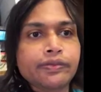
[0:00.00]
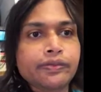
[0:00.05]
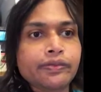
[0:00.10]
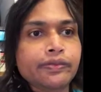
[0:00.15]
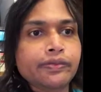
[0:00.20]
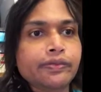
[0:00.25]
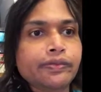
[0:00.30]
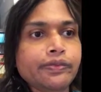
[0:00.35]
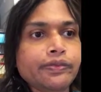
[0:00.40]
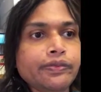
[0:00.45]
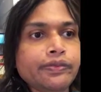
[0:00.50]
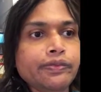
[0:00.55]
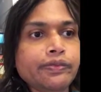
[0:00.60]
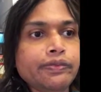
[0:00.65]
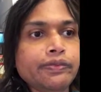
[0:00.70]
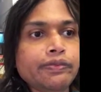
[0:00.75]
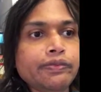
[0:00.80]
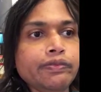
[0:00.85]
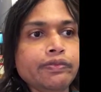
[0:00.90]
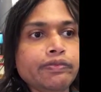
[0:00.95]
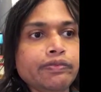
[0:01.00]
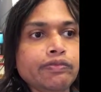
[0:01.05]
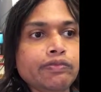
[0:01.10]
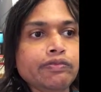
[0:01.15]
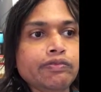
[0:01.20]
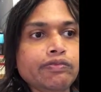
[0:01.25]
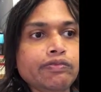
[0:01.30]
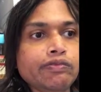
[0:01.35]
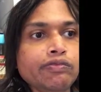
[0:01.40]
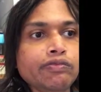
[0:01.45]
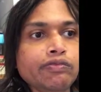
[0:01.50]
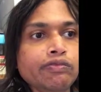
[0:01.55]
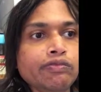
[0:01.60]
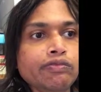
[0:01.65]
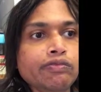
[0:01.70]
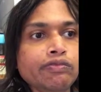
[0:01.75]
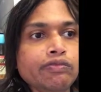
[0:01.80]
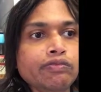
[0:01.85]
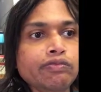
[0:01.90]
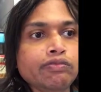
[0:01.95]

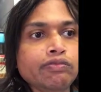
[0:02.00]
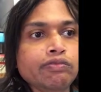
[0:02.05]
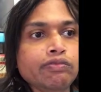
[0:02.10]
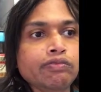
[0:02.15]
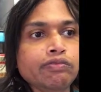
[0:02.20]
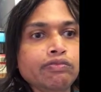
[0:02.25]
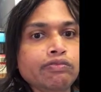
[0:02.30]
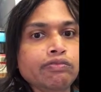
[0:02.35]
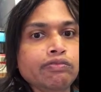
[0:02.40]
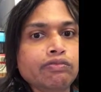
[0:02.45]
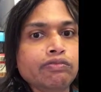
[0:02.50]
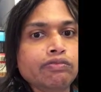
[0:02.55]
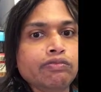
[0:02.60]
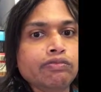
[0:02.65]
Nothing is said.